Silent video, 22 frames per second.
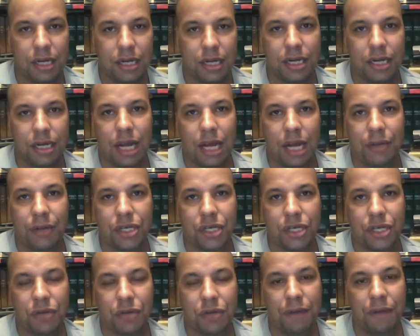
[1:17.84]
Now in
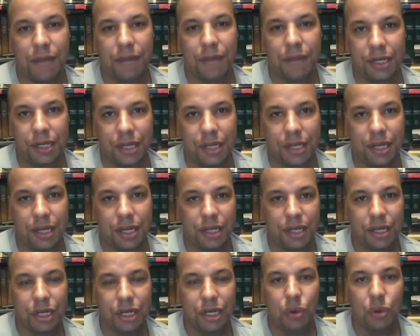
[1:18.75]
Street Racer,
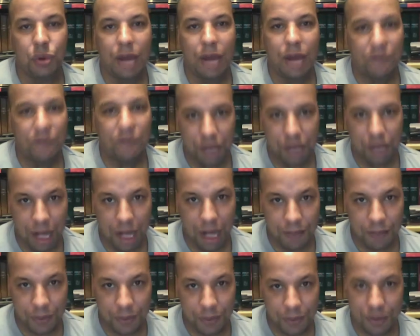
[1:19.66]
you leveled
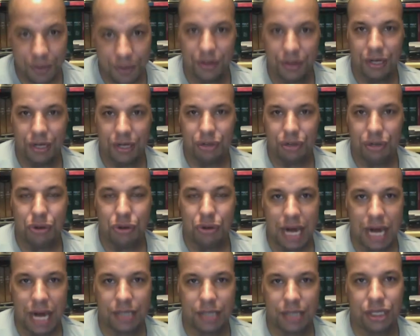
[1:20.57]
up. You
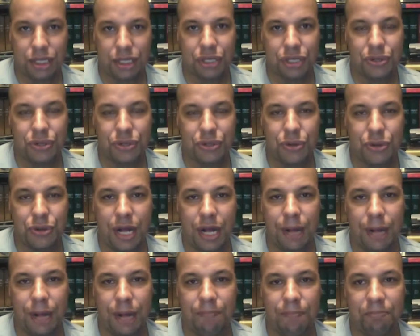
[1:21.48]
had
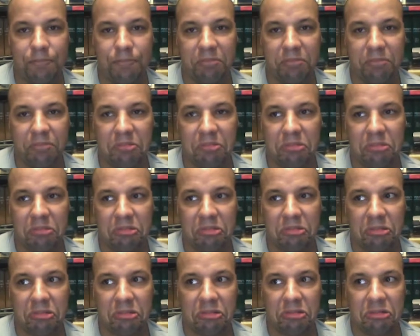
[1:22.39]
to
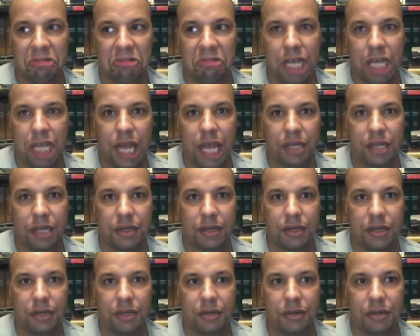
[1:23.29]
get
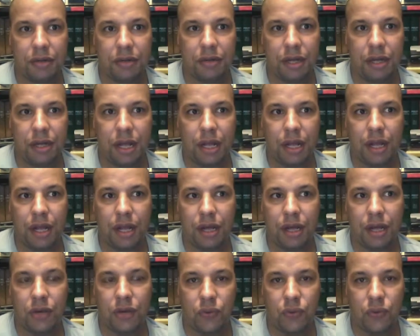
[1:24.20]

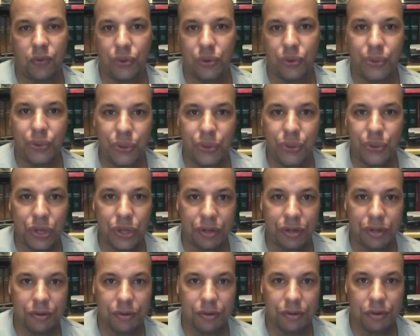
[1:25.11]
a crew,
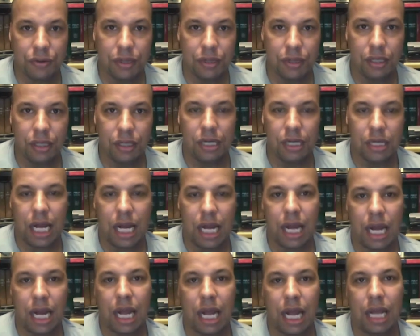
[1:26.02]

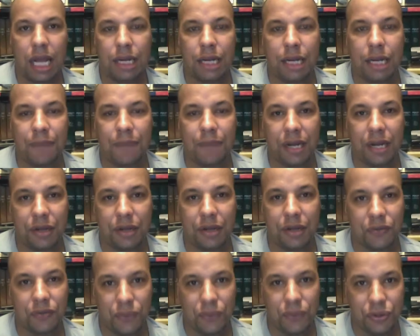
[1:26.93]
and the bigger the
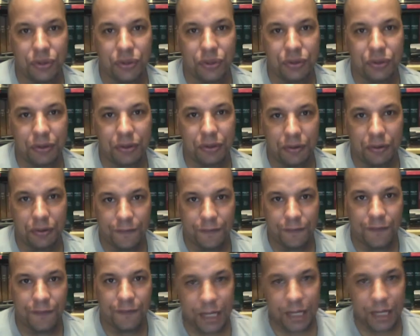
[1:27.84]
crew or
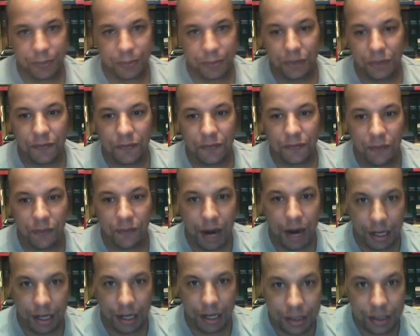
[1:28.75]
Facebook
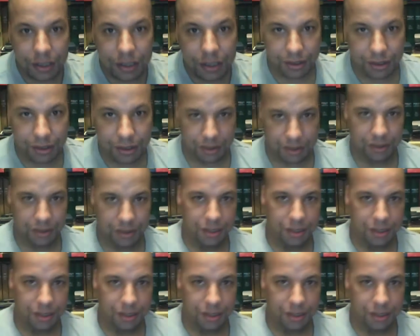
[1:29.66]
friends,